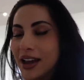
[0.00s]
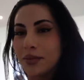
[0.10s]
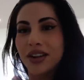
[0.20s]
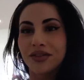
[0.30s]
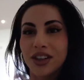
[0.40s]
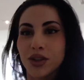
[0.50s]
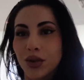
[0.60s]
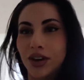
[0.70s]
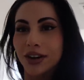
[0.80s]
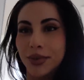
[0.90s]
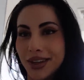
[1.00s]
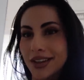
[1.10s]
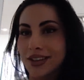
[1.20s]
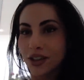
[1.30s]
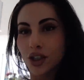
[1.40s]
at my front door
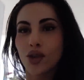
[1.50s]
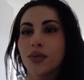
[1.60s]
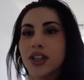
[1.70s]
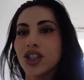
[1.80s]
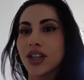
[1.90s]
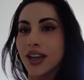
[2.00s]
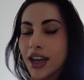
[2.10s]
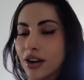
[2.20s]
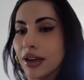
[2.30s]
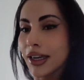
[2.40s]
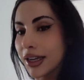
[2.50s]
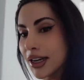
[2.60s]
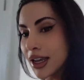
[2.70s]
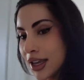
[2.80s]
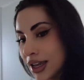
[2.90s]
because there's so much to carry
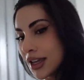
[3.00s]
in.